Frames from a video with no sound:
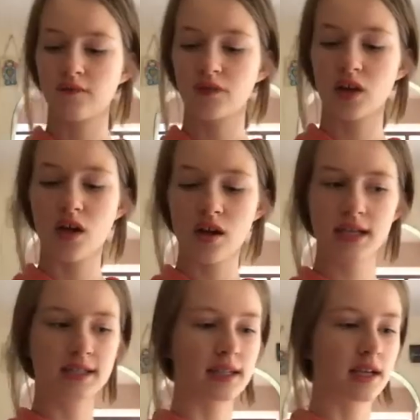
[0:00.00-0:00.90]
And for the
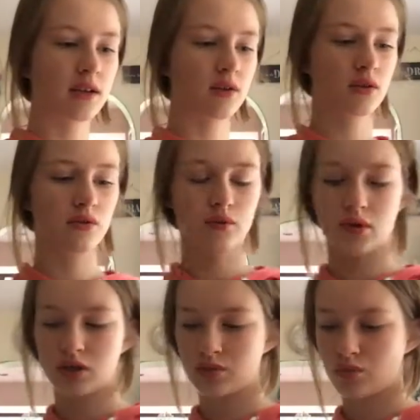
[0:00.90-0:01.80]
icing, you're
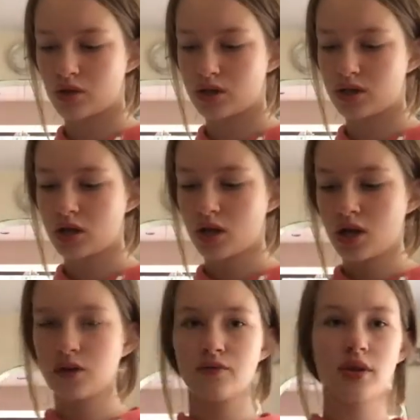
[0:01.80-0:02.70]
going to want
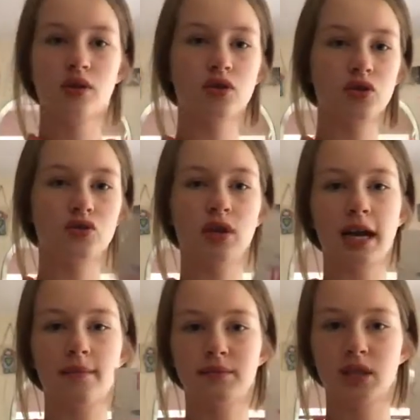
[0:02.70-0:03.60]
300
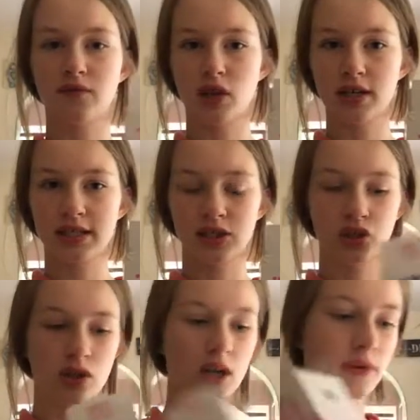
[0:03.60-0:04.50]
grams of icing
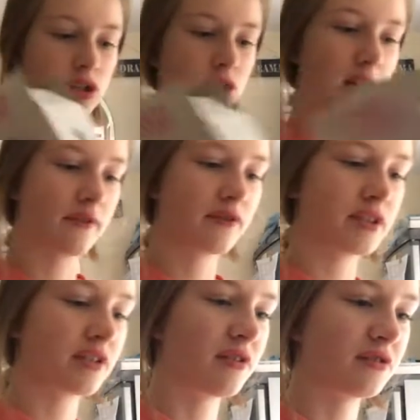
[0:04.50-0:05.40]
sugar, but I don't have
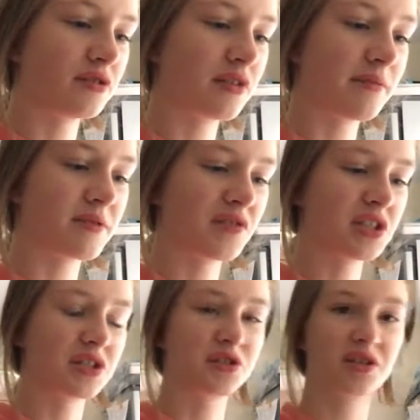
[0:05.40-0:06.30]
300 grams of
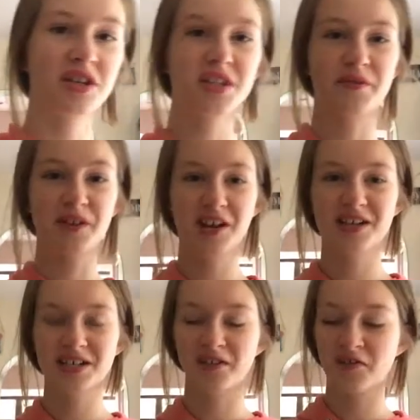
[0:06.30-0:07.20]
icing sugar, so
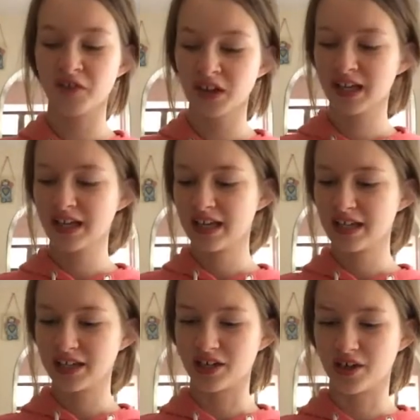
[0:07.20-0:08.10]
kind of
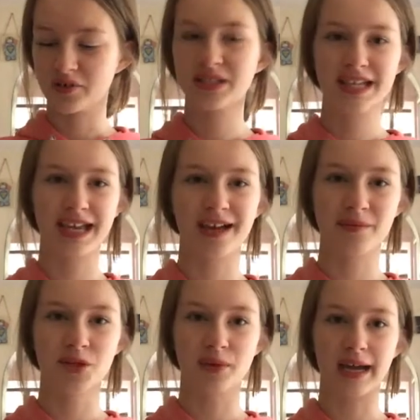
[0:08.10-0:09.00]
you know, see how
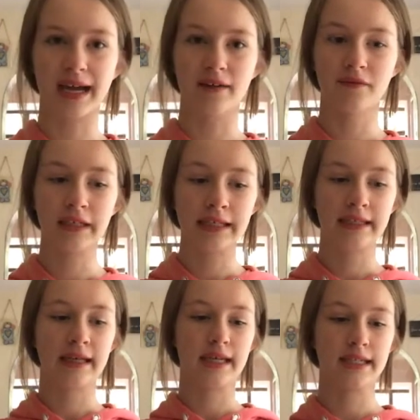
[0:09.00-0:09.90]
much we have
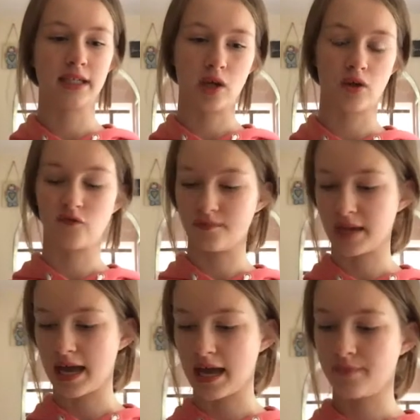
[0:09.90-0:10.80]
and then go from
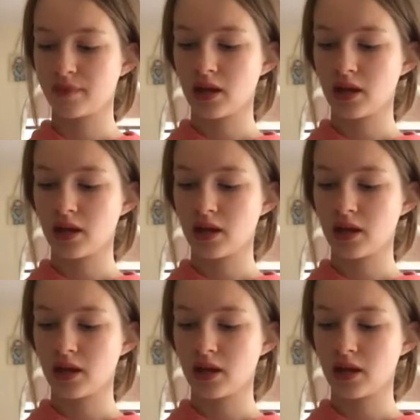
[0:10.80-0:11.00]
there.